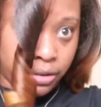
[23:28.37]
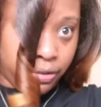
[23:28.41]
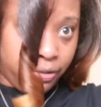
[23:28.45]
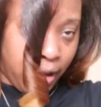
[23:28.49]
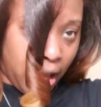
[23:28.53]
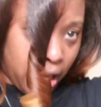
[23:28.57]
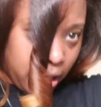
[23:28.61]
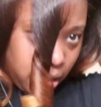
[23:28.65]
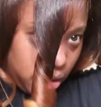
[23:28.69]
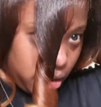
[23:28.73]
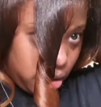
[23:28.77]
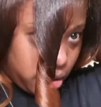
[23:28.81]
if
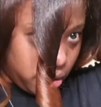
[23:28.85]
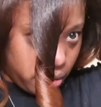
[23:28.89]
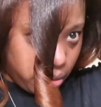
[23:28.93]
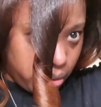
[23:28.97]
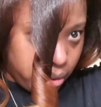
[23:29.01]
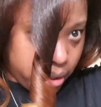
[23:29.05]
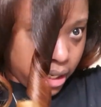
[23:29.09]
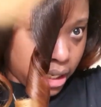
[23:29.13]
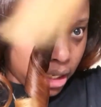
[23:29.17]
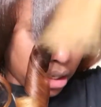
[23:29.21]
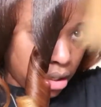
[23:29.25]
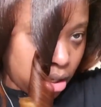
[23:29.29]
I could do
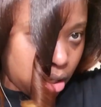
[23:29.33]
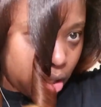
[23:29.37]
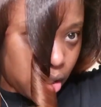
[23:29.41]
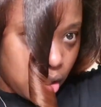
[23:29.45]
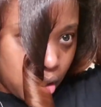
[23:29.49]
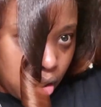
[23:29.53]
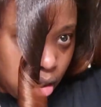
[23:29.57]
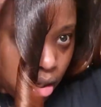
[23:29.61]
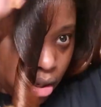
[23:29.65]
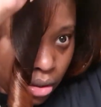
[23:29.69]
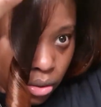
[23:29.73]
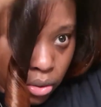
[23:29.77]
it,
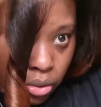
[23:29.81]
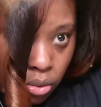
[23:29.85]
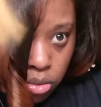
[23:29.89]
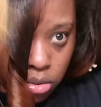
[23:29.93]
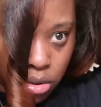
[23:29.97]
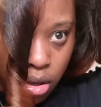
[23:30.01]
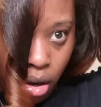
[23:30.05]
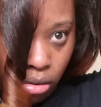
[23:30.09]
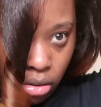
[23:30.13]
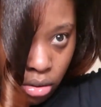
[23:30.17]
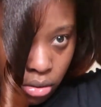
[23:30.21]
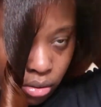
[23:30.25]
who
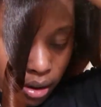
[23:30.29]
don't